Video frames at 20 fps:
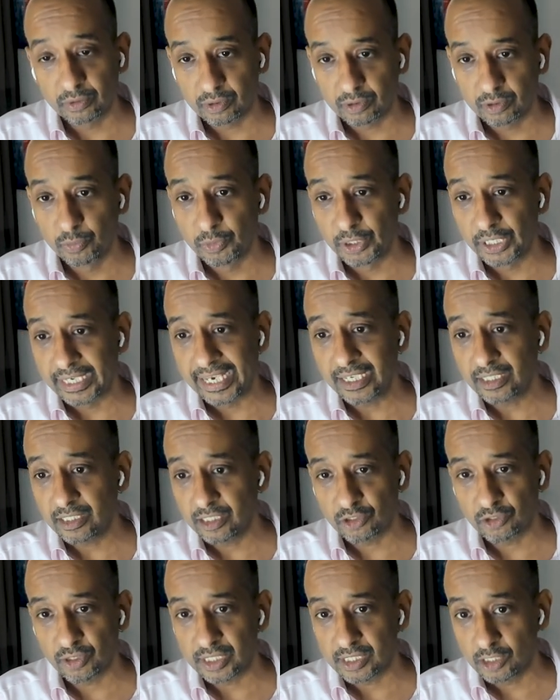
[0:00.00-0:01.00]

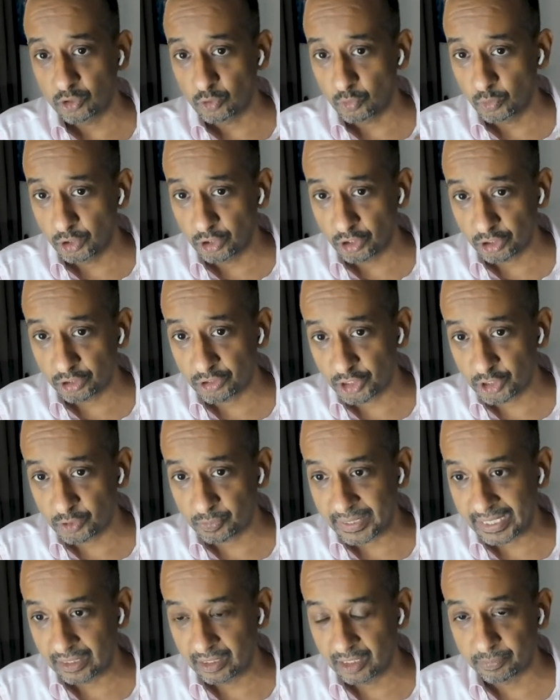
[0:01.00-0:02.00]
communicated to us is we do not
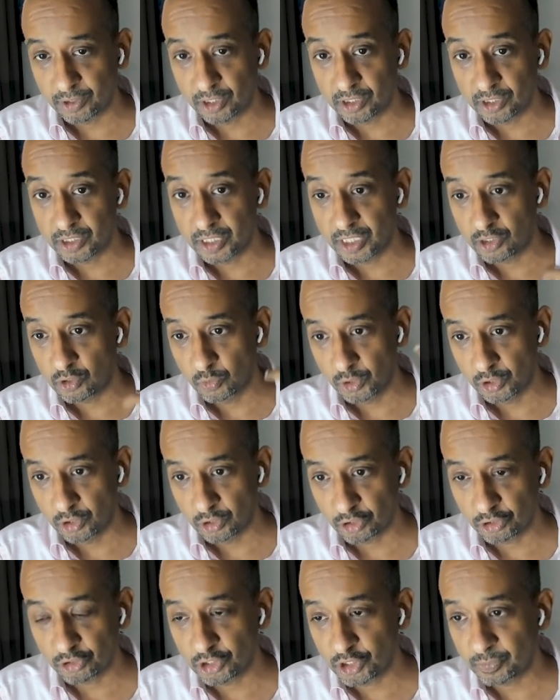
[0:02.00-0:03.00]
respect the process, we do
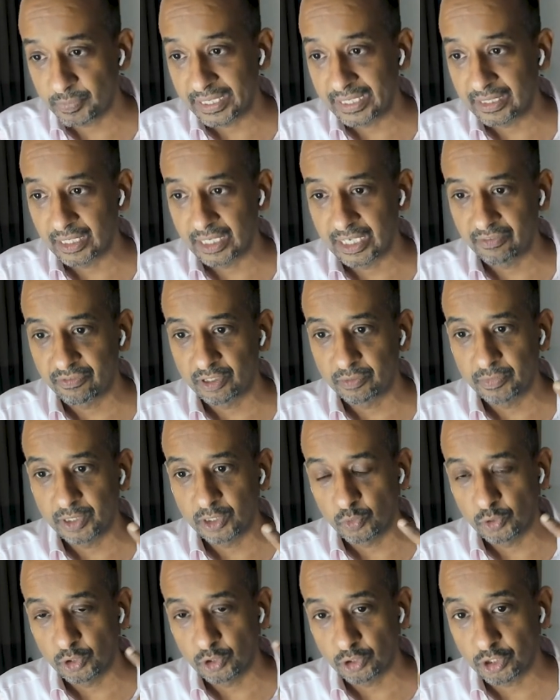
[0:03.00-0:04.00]
not respect the
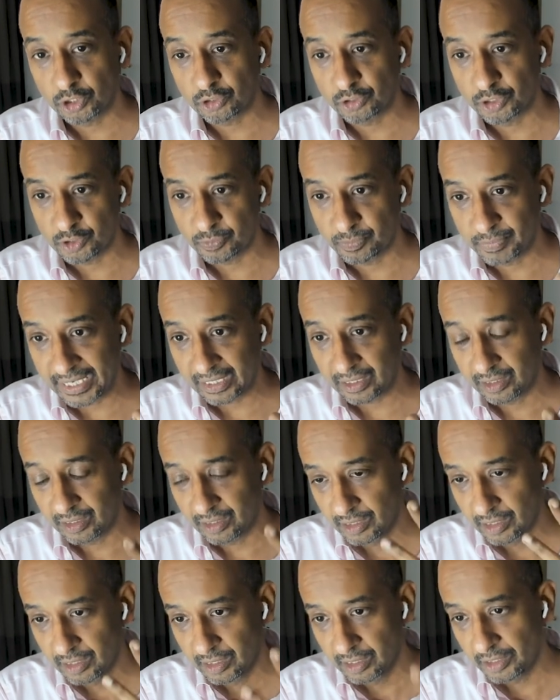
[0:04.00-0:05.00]
government, we do not
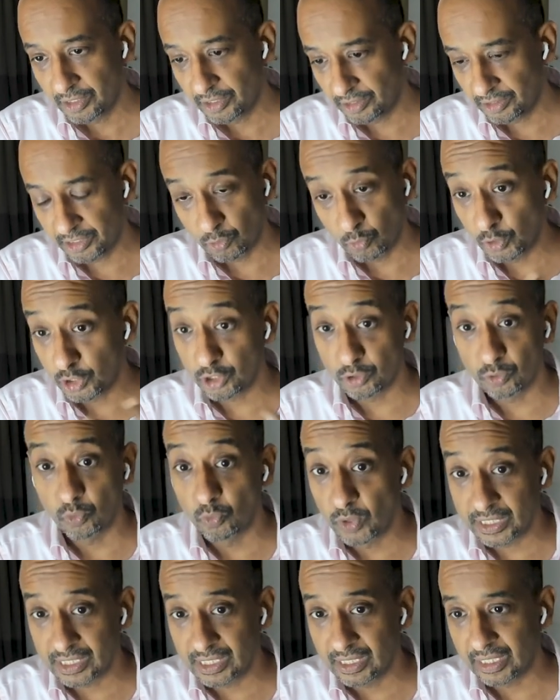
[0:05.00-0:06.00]
respect the, which
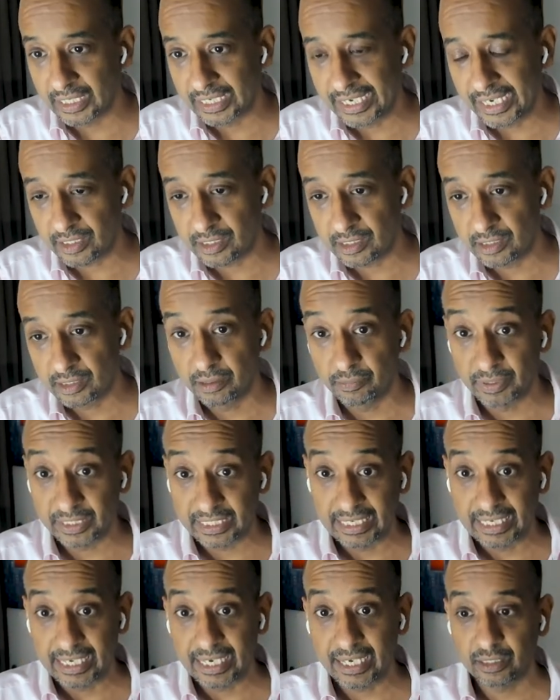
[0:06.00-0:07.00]
wasn't the case.
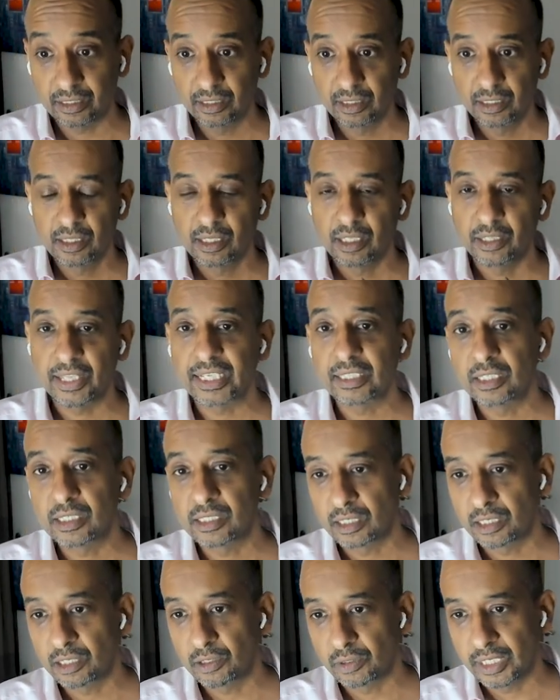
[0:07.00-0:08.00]
But again, that
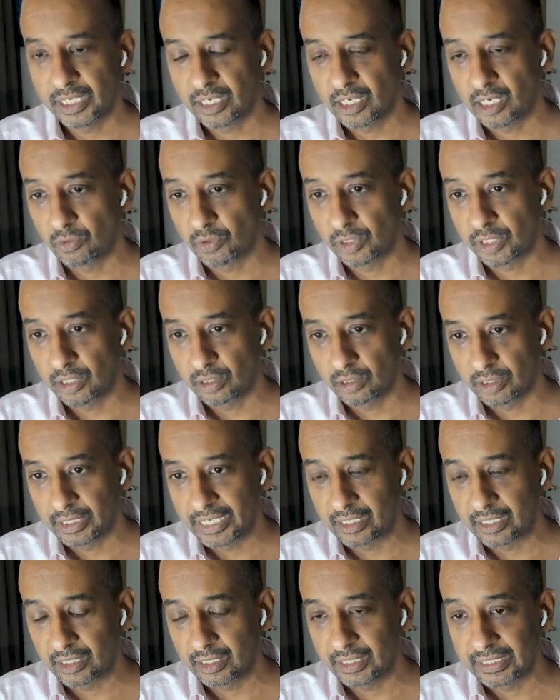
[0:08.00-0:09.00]
is in our
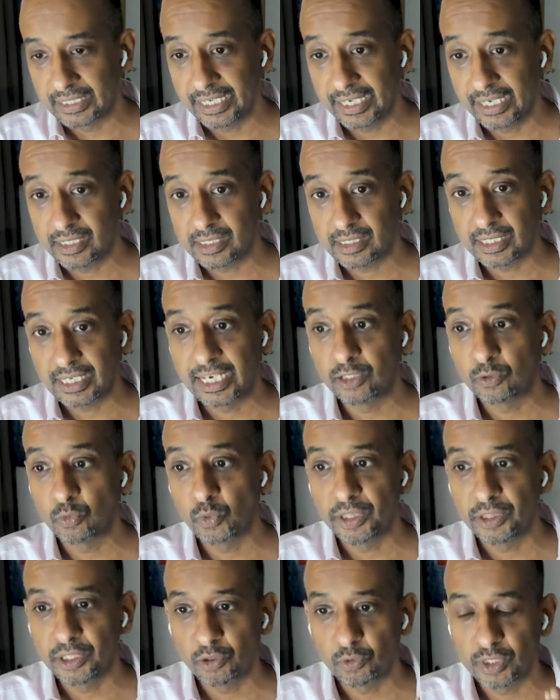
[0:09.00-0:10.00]
early days, and
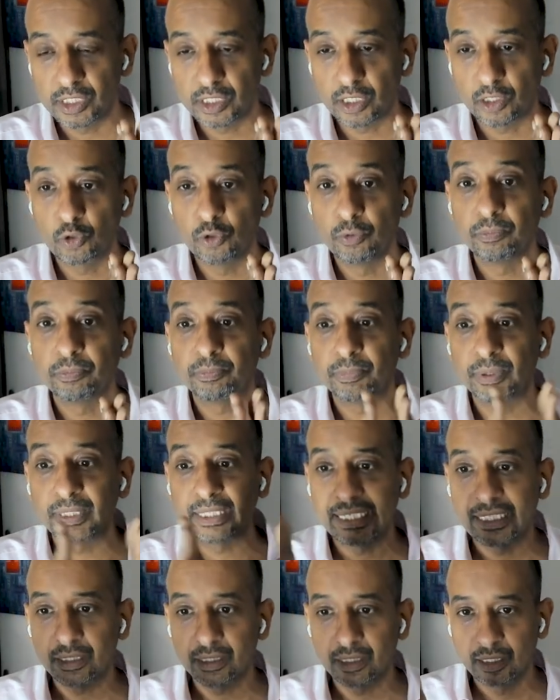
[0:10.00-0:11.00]
when there was a
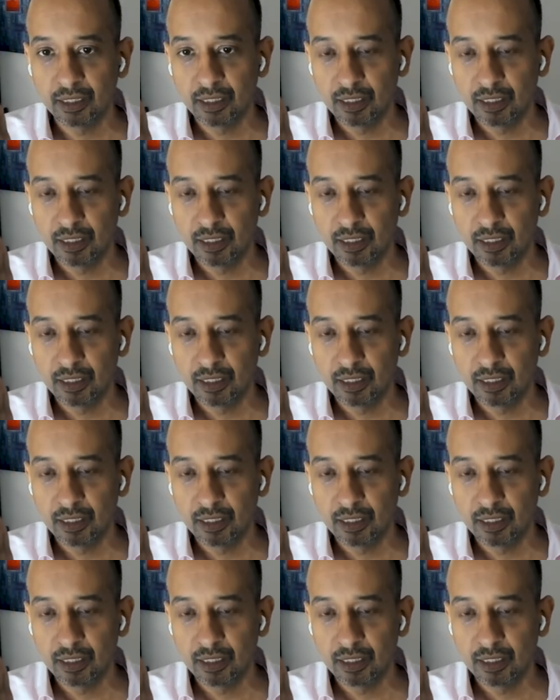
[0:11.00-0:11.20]
complete